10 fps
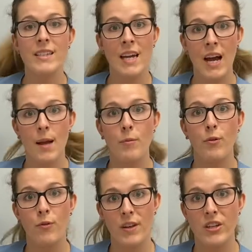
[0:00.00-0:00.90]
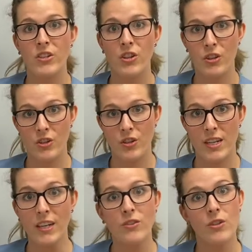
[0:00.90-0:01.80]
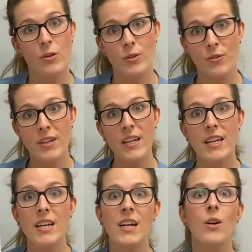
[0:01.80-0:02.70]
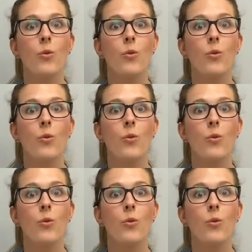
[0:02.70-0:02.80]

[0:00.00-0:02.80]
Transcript: time you finished the drink so that when you get here